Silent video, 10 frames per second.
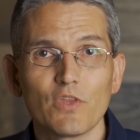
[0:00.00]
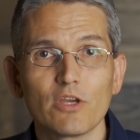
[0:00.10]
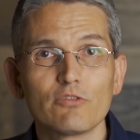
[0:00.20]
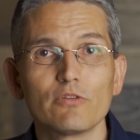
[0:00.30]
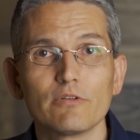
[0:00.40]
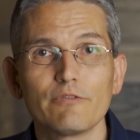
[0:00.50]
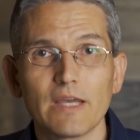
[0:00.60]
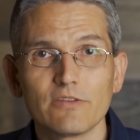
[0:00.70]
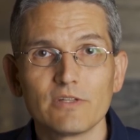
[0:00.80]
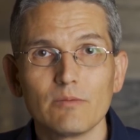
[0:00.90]
thus your
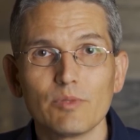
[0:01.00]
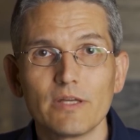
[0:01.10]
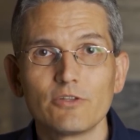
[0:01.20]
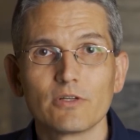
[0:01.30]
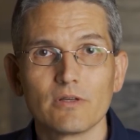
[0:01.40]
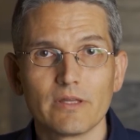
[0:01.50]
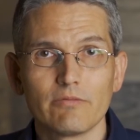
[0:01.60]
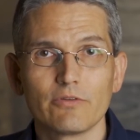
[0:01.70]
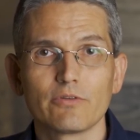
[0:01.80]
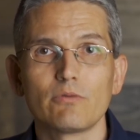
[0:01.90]
fasting blood sugar
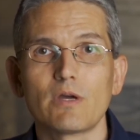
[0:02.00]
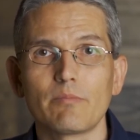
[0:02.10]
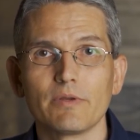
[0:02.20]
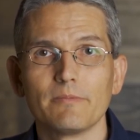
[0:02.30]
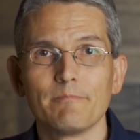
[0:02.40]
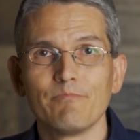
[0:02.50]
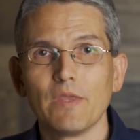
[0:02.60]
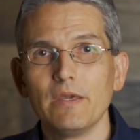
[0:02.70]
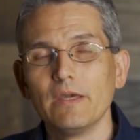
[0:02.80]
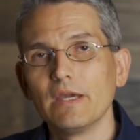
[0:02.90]
levels go up.
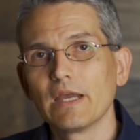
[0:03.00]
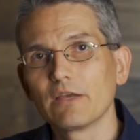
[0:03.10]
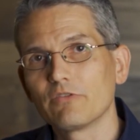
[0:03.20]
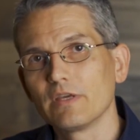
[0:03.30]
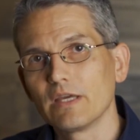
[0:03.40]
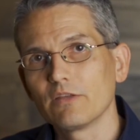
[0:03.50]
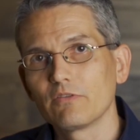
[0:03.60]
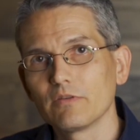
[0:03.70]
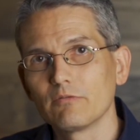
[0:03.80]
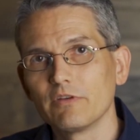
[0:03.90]
As the
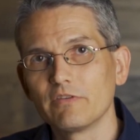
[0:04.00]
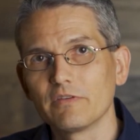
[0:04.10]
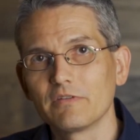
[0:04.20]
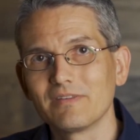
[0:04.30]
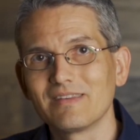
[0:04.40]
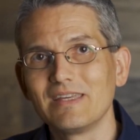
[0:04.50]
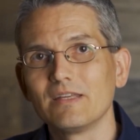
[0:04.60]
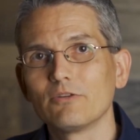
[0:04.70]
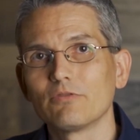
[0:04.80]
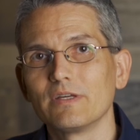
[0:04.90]
insulin resistance
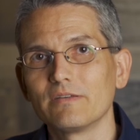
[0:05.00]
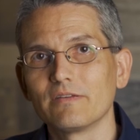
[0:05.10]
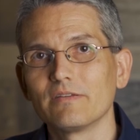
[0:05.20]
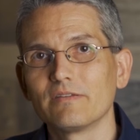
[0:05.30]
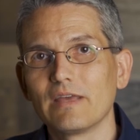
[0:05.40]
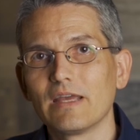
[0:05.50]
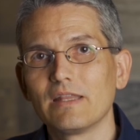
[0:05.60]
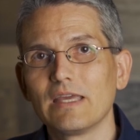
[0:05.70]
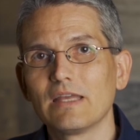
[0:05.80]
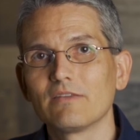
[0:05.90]
increases and
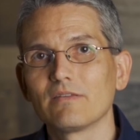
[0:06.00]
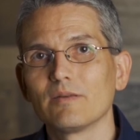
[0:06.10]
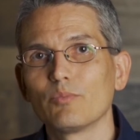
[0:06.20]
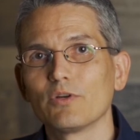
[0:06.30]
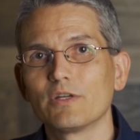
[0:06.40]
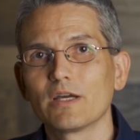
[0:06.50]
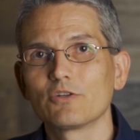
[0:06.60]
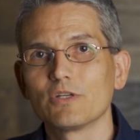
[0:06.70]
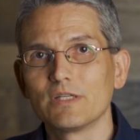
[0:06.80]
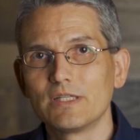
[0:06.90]
the insulin
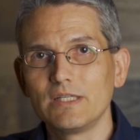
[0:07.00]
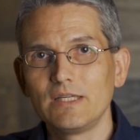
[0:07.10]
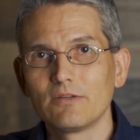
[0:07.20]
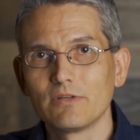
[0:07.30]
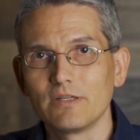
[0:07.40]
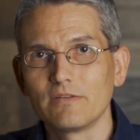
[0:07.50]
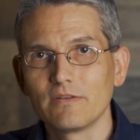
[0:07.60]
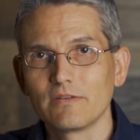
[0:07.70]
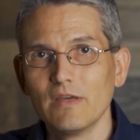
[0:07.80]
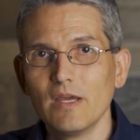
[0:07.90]
production
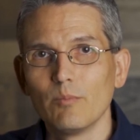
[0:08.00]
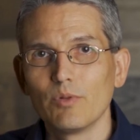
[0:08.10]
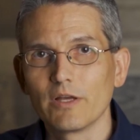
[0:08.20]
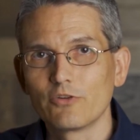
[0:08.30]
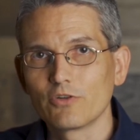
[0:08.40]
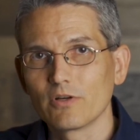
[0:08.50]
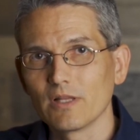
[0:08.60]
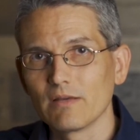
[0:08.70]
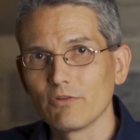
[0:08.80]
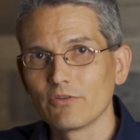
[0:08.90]
decreases, blood sugar
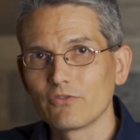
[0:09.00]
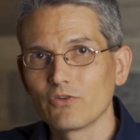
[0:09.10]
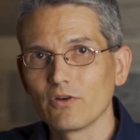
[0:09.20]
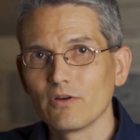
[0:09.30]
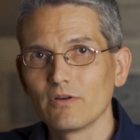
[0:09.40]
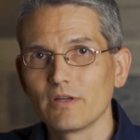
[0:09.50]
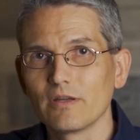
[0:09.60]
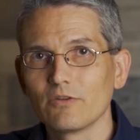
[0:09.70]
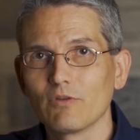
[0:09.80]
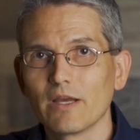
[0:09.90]
levels start
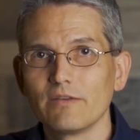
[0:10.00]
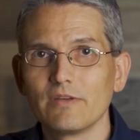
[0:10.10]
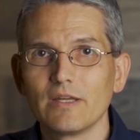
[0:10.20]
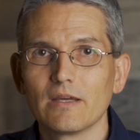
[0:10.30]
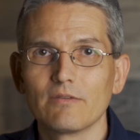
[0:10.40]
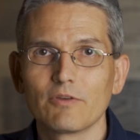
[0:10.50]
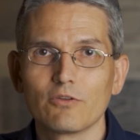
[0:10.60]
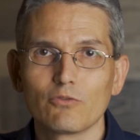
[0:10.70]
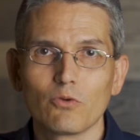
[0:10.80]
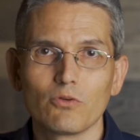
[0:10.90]
rising out of
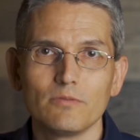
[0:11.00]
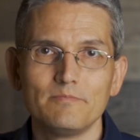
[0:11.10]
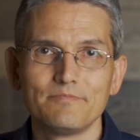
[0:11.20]
control.